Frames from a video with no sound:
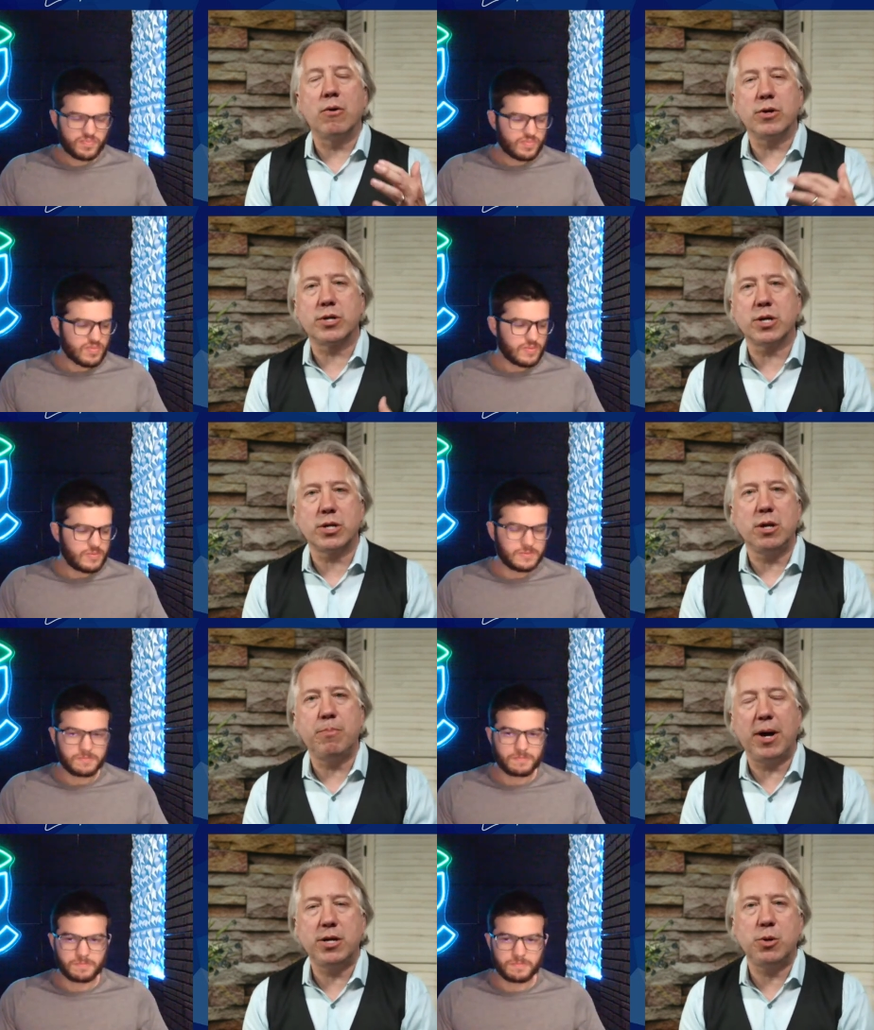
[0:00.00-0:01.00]
Speaker 1: a sixty
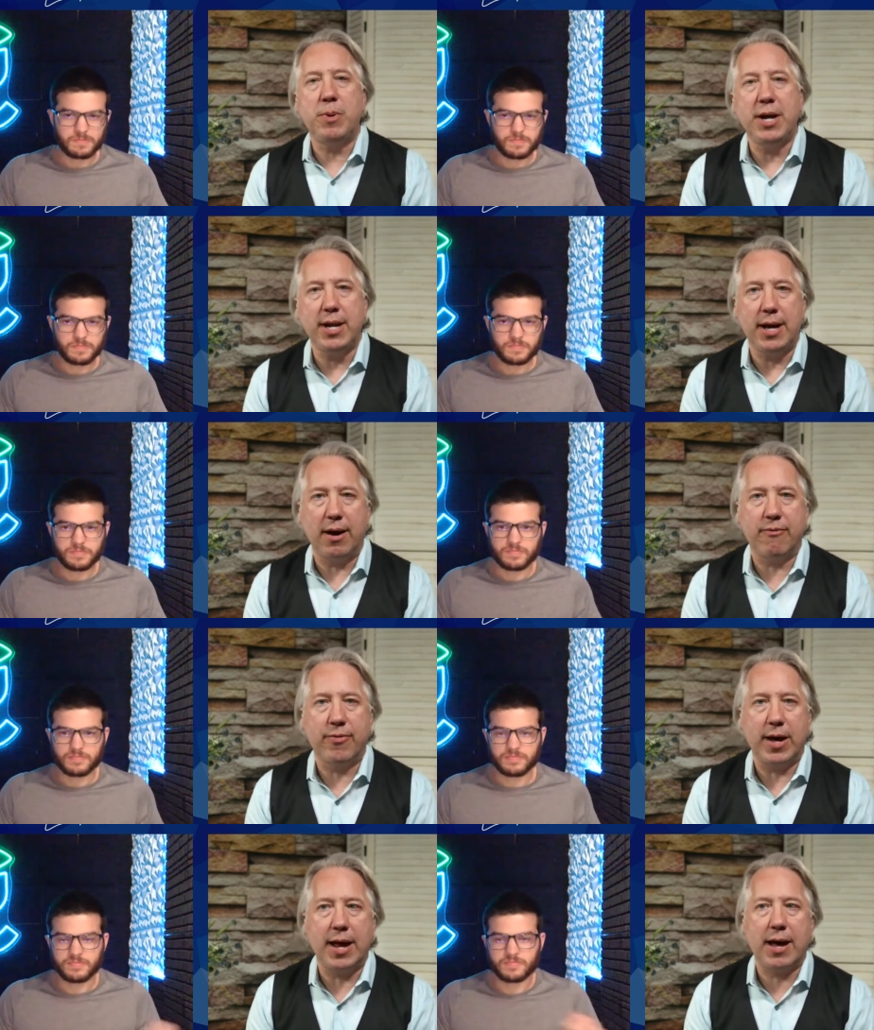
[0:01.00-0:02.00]
page P D F
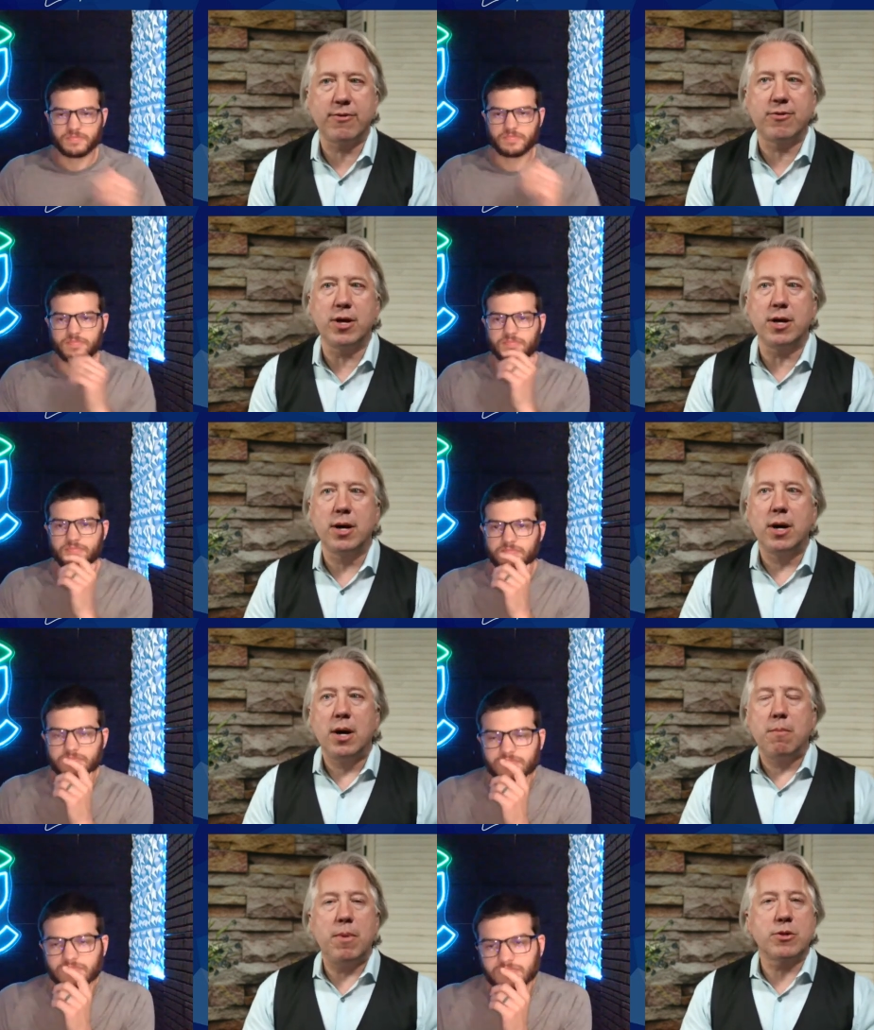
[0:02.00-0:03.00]
that has the
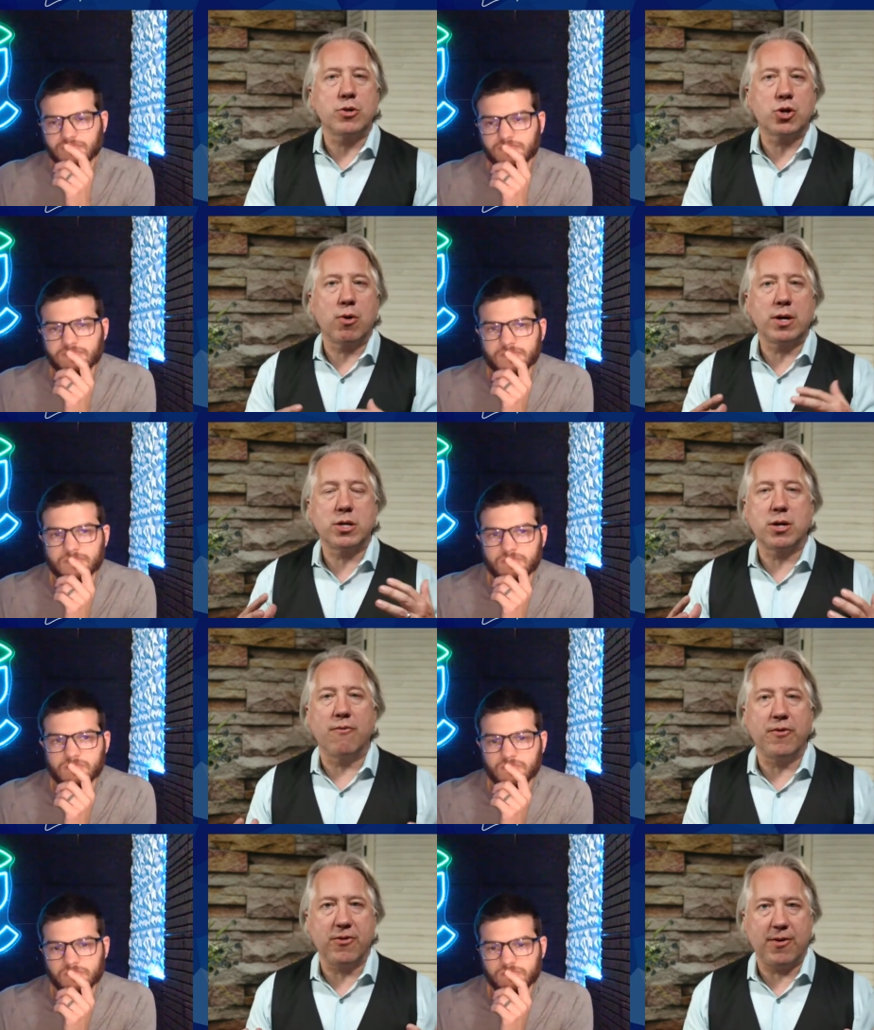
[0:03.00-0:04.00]
mental strength
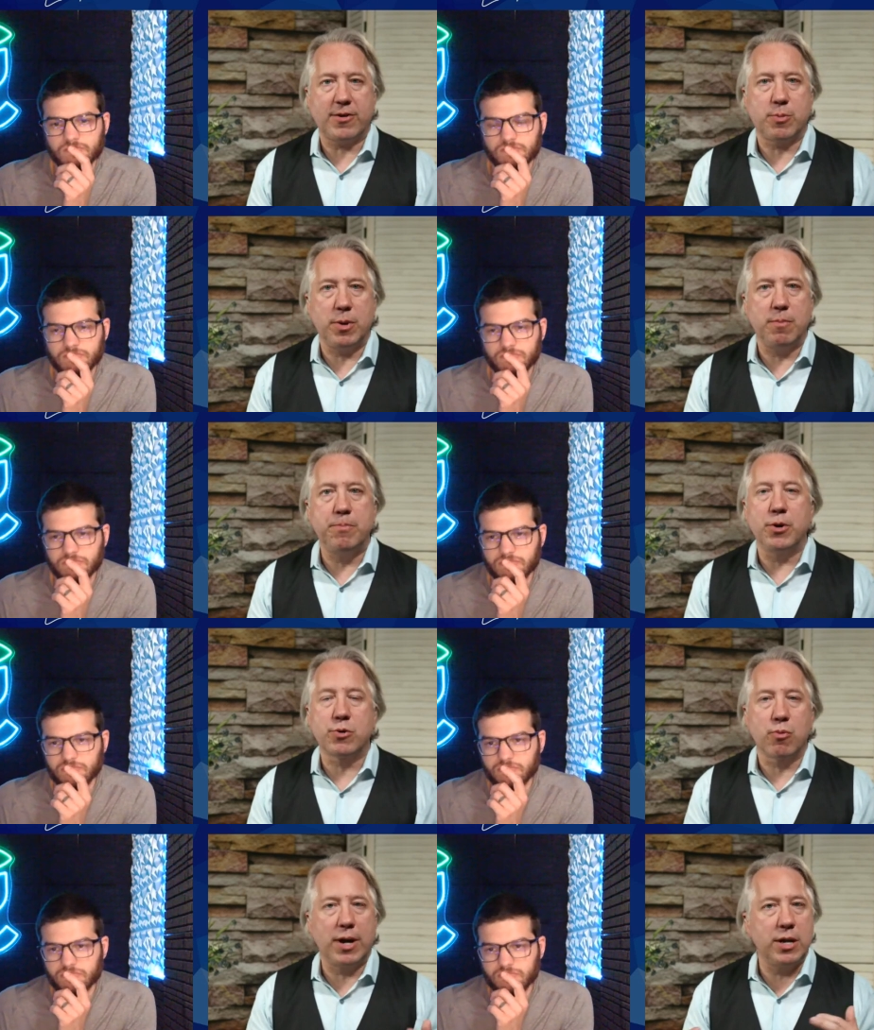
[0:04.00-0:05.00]
self-assessment built
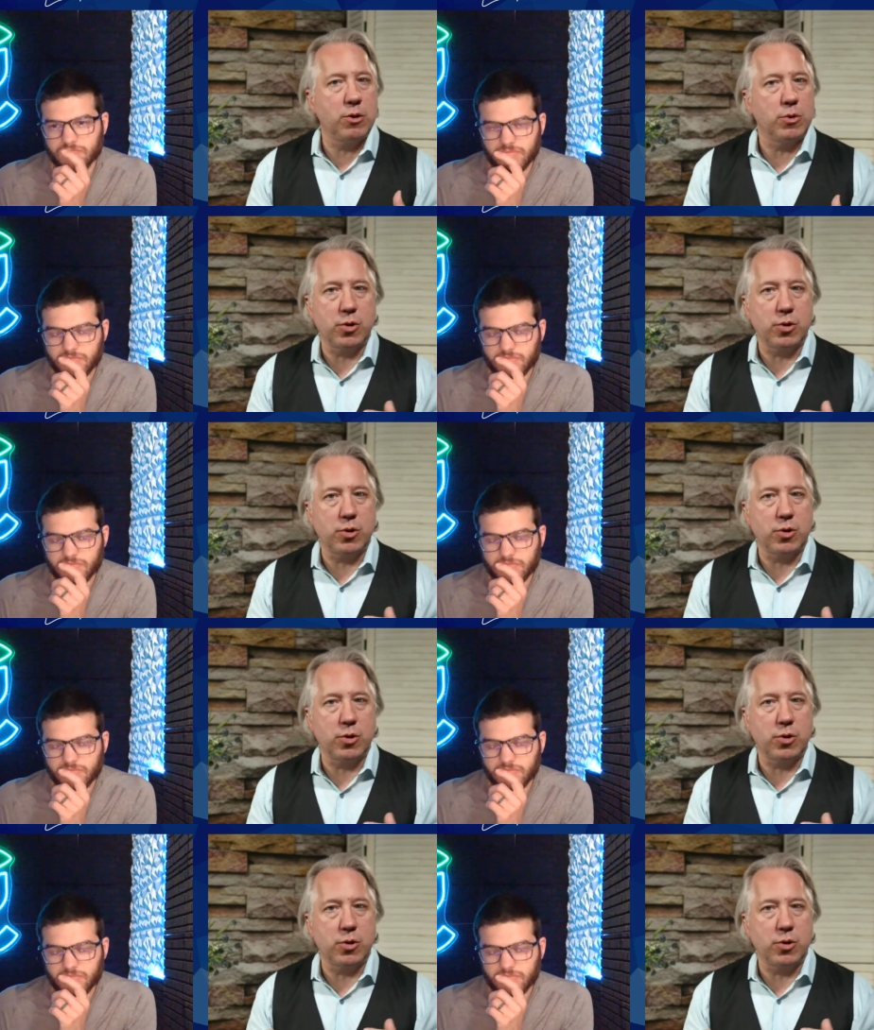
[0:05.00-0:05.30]
right into it.